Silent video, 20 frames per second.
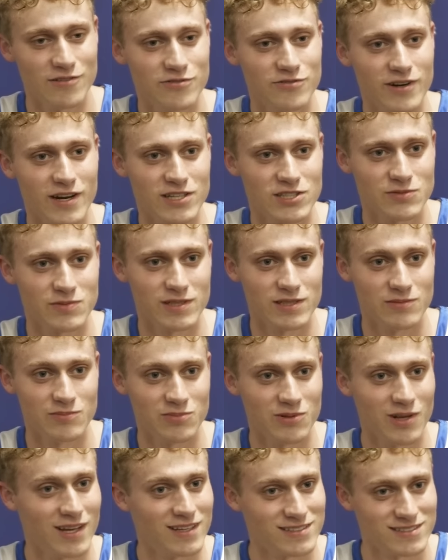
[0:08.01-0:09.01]
a freshman
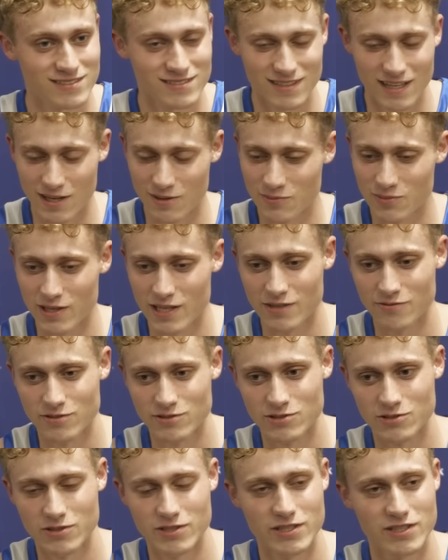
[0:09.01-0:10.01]
plus for
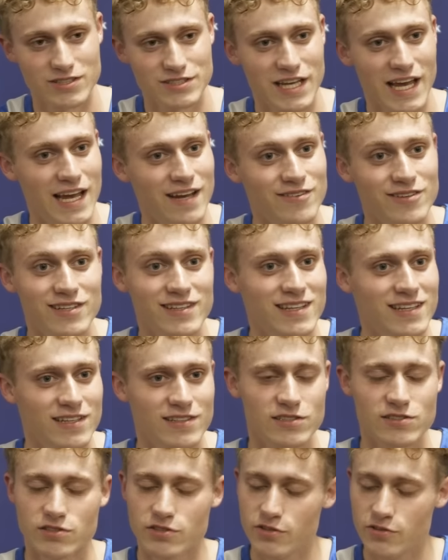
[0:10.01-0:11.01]
2 years. Everything
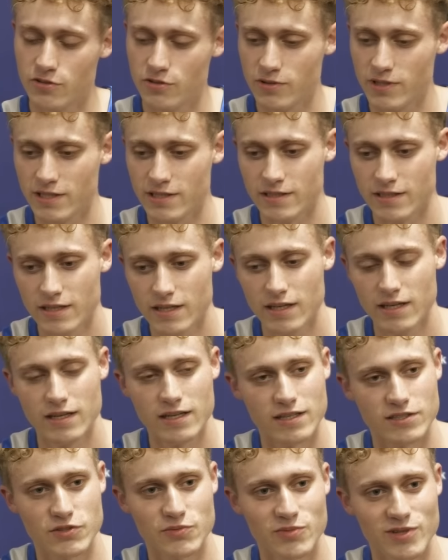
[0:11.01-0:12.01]
is new, and
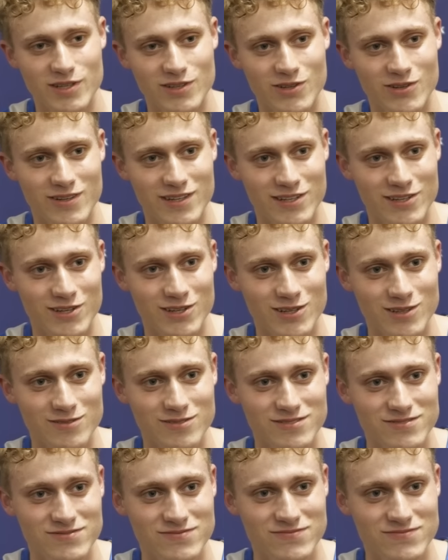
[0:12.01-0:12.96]
it's a big learning curve.